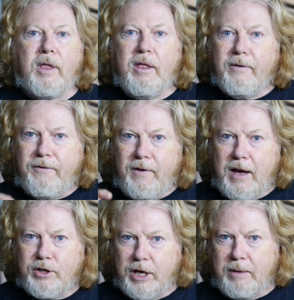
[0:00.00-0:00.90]
the
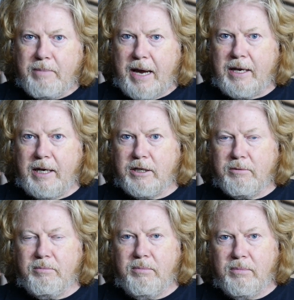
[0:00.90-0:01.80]
flushing
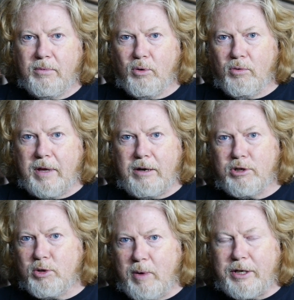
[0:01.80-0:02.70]
mechanism, all
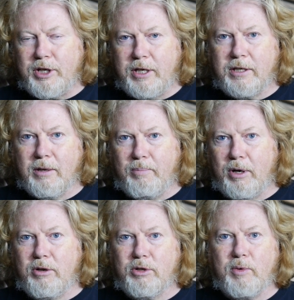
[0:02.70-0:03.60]
those switches, the
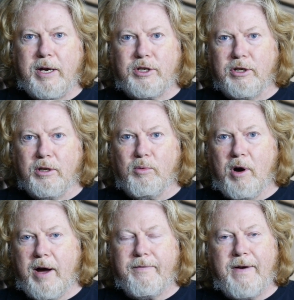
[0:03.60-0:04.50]
blue switch and the
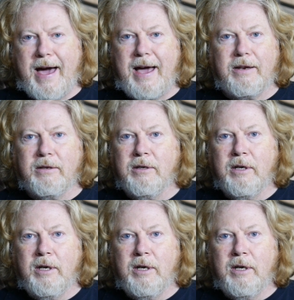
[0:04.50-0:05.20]
white fan,